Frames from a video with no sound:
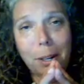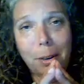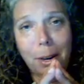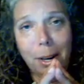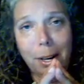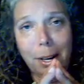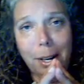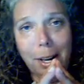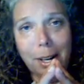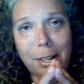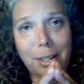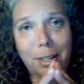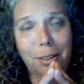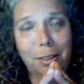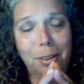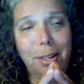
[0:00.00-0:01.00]
great
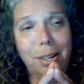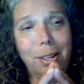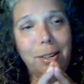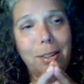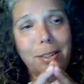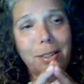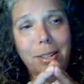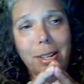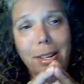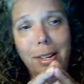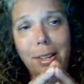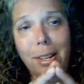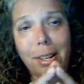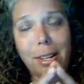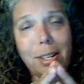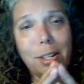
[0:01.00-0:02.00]
aunts and great uncles, and I
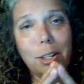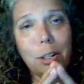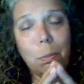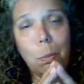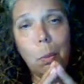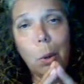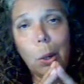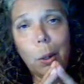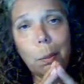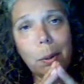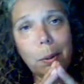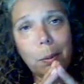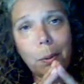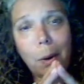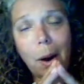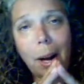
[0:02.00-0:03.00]
think they spoilt me
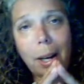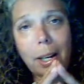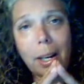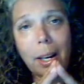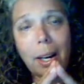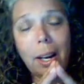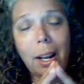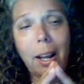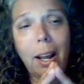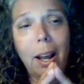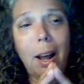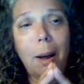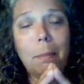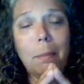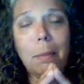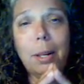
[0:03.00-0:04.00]
rotten.
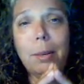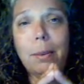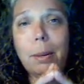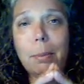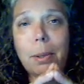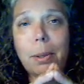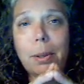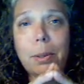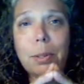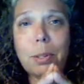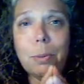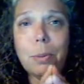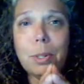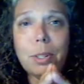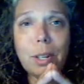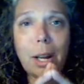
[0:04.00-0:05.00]
My grandmother used to
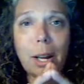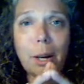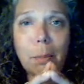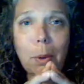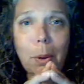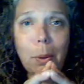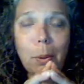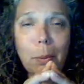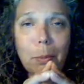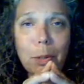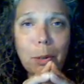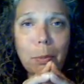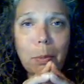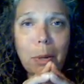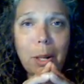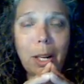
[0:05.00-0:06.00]
recite a poem
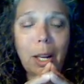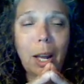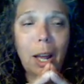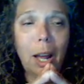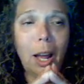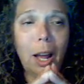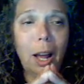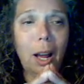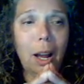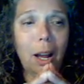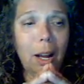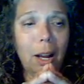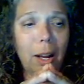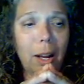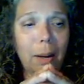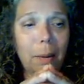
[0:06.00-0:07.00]
to me.
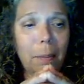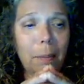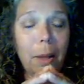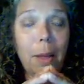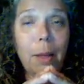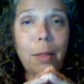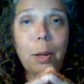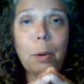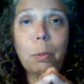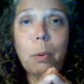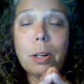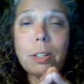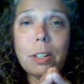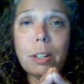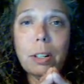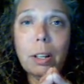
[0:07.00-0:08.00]
There
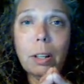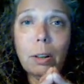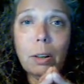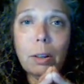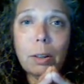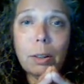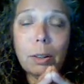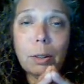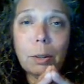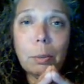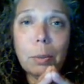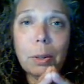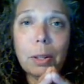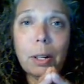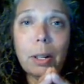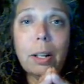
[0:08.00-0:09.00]
was a little girl
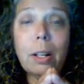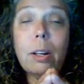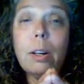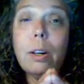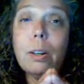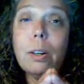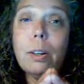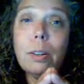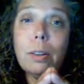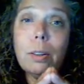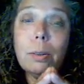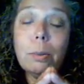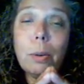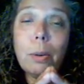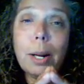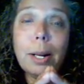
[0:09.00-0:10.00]
with a little curl
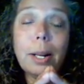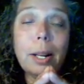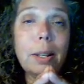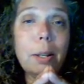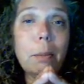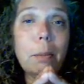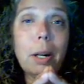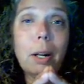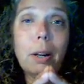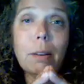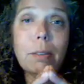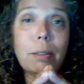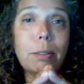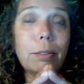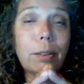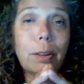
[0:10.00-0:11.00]
right in the middle of
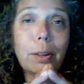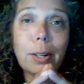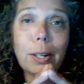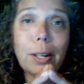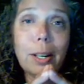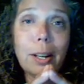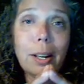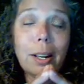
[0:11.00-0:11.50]
her forehead.